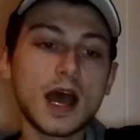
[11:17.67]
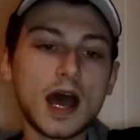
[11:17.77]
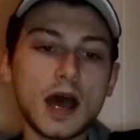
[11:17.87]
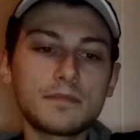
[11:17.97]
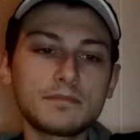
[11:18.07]

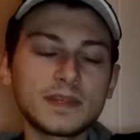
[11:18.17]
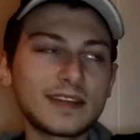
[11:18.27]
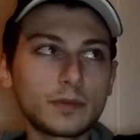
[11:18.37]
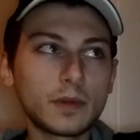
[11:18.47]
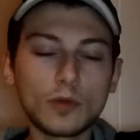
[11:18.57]

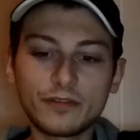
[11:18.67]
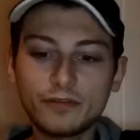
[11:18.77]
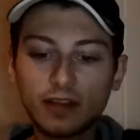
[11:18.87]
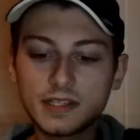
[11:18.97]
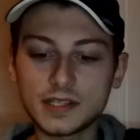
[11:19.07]
Never been one for
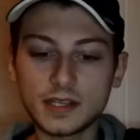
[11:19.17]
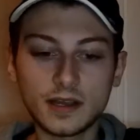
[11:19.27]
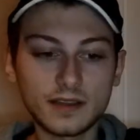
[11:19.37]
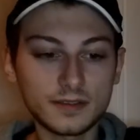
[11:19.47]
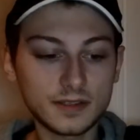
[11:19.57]
fantasy,
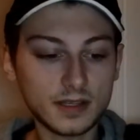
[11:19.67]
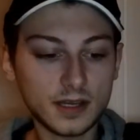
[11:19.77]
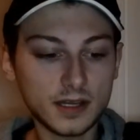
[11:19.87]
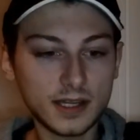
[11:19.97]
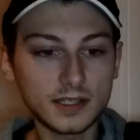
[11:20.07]
I haven't.
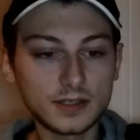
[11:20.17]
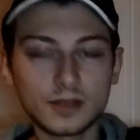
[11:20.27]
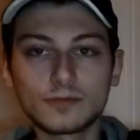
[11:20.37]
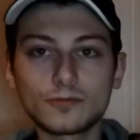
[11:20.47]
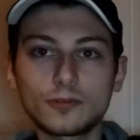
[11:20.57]

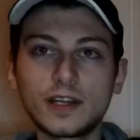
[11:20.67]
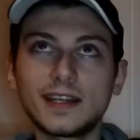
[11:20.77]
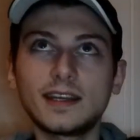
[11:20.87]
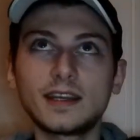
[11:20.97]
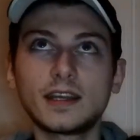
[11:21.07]

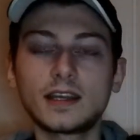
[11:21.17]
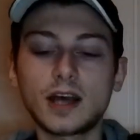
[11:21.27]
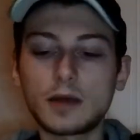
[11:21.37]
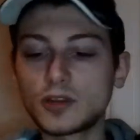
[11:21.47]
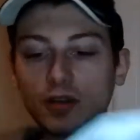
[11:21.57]

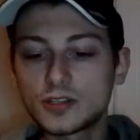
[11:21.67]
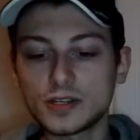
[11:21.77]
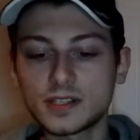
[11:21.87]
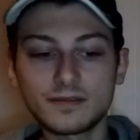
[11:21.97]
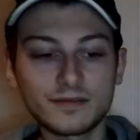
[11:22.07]
I'm not
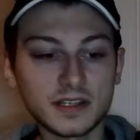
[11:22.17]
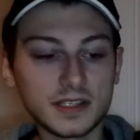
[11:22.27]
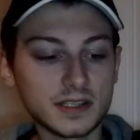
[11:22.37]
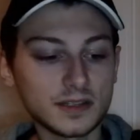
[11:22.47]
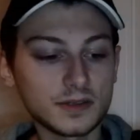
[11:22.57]
interested in
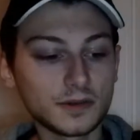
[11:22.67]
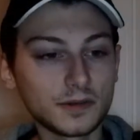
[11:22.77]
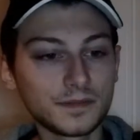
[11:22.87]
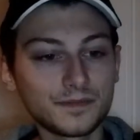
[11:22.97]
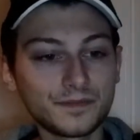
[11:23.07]
fantasy at all.
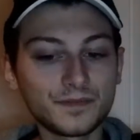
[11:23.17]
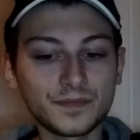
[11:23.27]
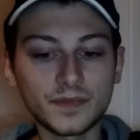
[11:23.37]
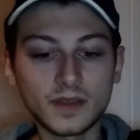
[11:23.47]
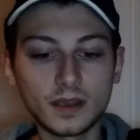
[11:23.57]

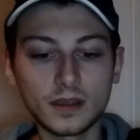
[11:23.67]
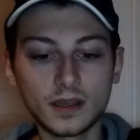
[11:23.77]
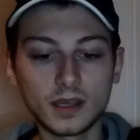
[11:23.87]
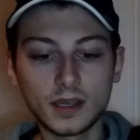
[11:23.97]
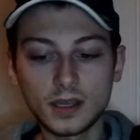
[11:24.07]

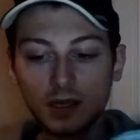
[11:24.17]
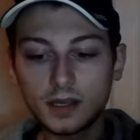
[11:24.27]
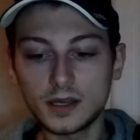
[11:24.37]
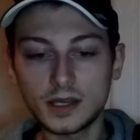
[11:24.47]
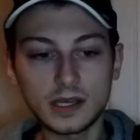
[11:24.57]

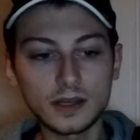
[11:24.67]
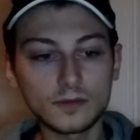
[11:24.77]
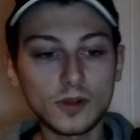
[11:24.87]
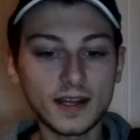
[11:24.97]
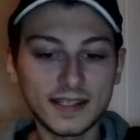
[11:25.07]

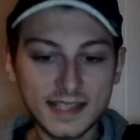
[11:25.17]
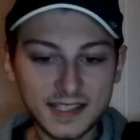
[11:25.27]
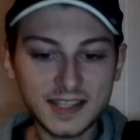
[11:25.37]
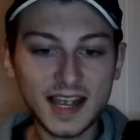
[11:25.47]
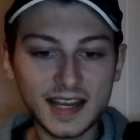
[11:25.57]
Right, let's get
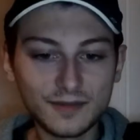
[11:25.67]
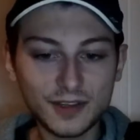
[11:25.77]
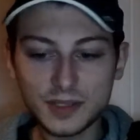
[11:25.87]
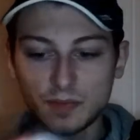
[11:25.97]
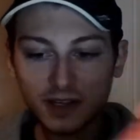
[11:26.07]
to the Alien
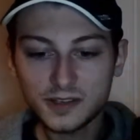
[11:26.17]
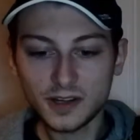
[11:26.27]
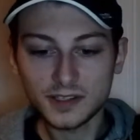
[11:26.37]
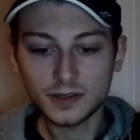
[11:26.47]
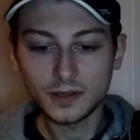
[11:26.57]
vs. Predator
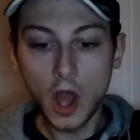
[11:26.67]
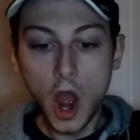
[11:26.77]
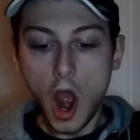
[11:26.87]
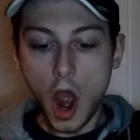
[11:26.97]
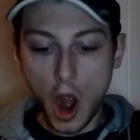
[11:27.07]
article.
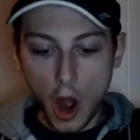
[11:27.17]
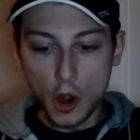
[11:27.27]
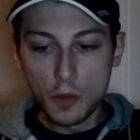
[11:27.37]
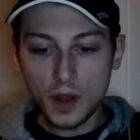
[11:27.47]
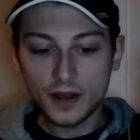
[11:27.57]

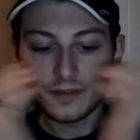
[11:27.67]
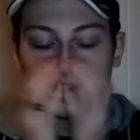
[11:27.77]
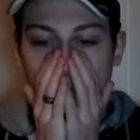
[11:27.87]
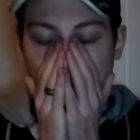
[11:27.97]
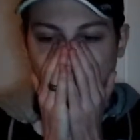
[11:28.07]
Oh my
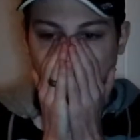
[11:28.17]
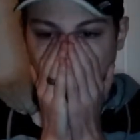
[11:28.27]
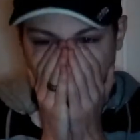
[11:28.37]
fucking god.